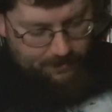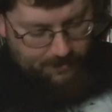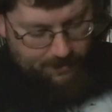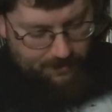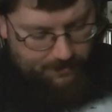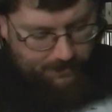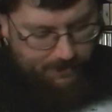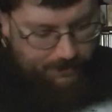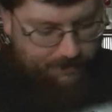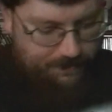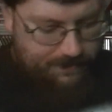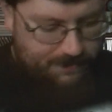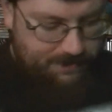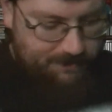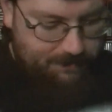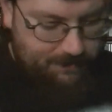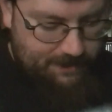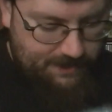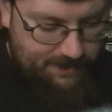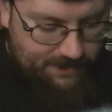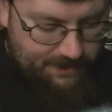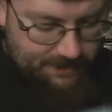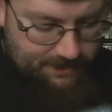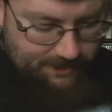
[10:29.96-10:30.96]
going to visit my
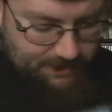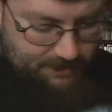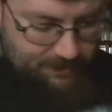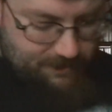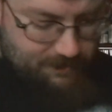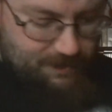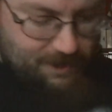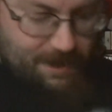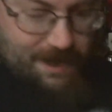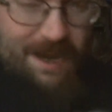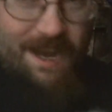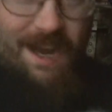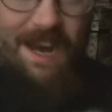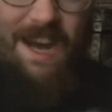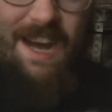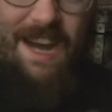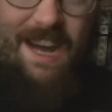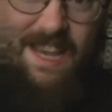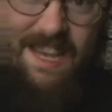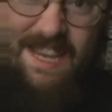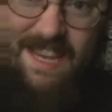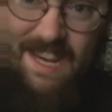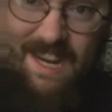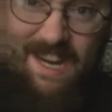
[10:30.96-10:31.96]
sister.
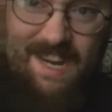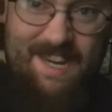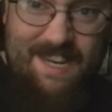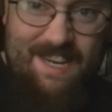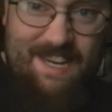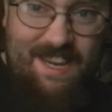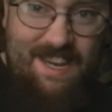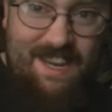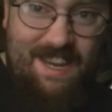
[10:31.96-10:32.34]
I got